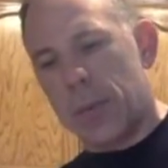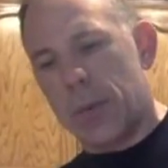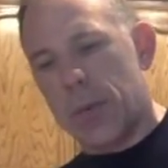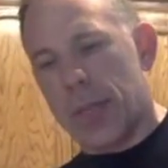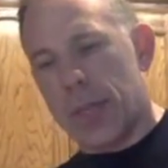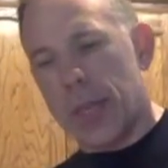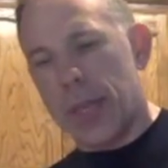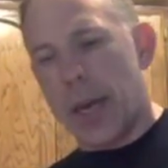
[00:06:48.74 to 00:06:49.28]
the
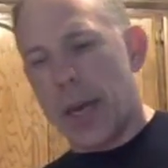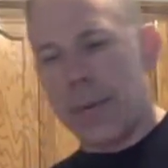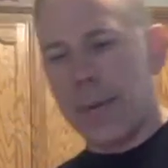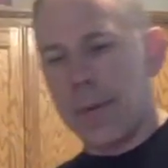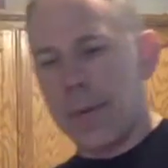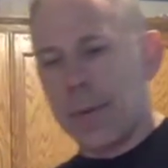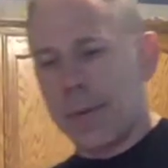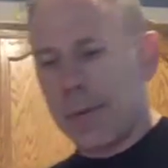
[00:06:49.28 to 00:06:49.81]
cup.
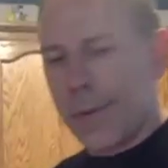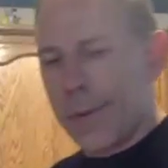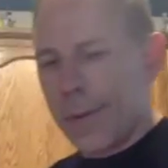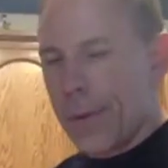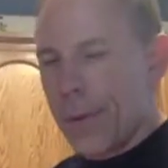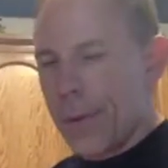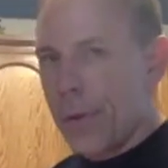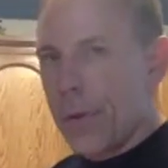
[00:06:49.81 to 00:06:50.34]

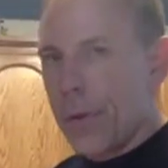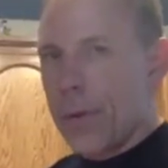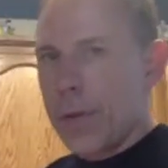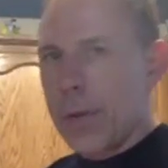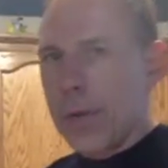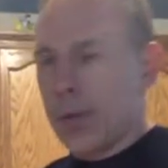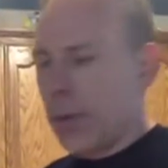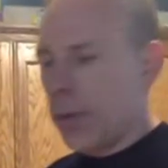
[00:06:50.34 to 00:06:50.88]

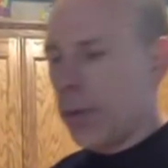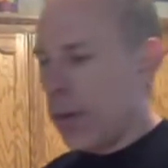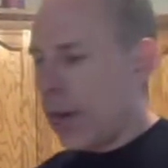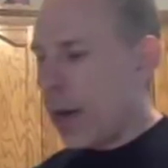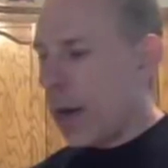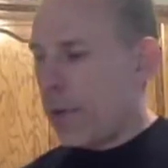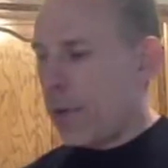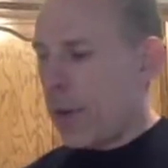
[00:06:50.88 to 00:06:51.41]
So the
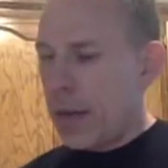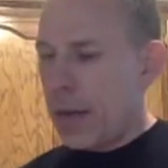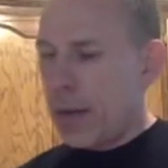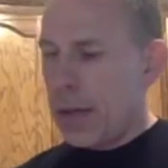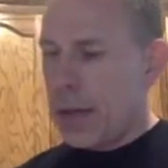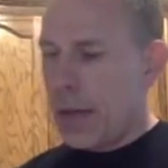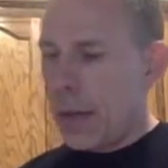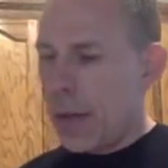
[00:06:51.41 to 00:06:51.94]
coffee, and
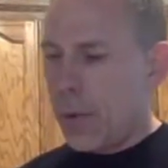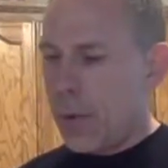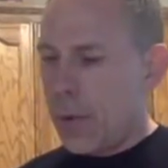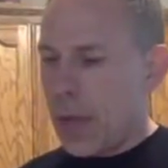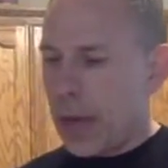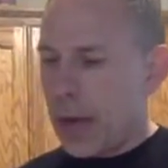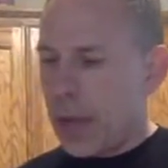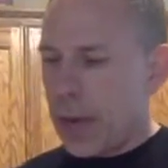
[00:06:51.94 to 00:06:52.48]
then I pour that
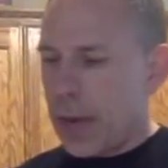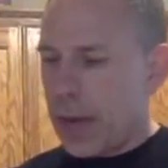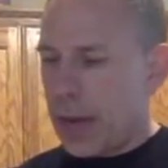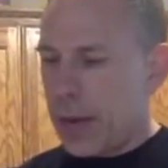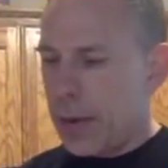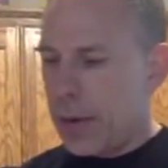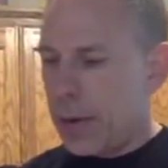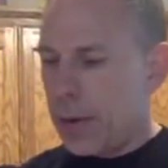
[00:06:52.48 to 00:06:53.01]
in my
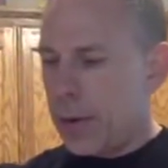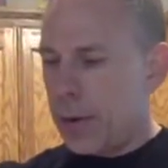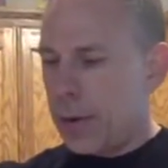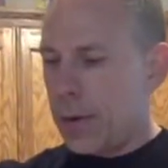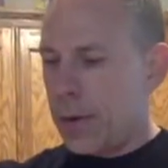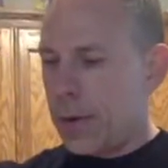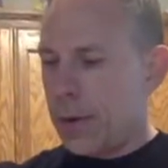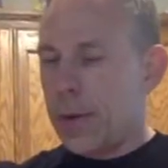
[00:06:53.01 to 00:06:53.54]

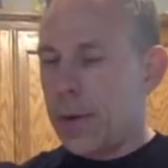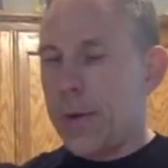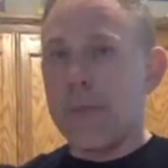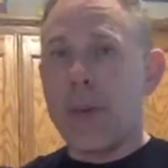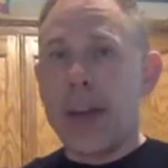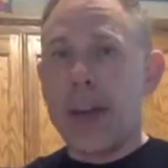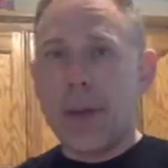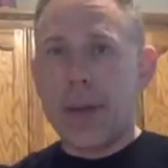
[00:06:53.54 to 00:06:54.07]

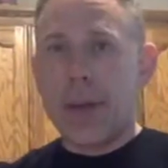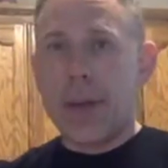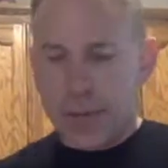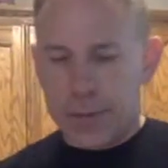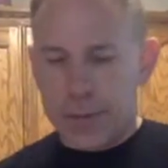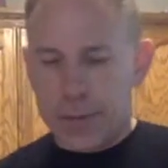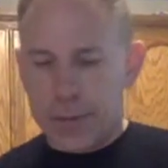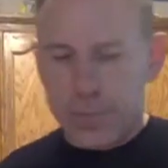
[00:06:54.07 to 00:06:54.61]
Vitamix.
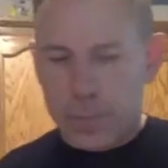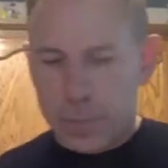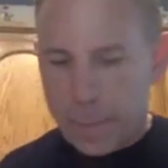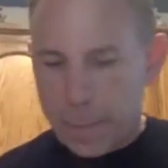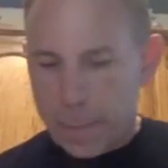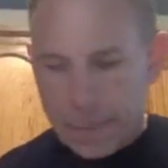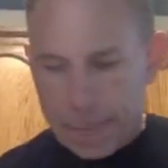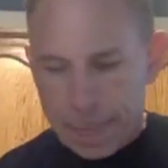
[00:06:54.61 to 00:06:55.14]

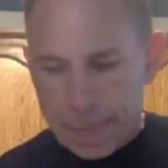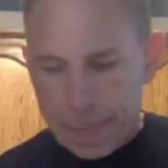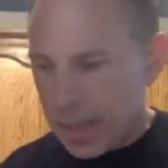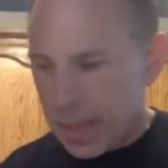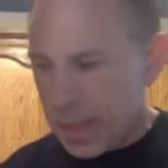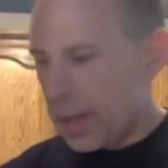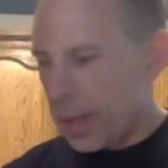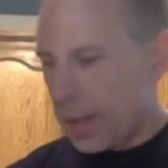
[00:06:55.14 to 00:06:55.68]
Run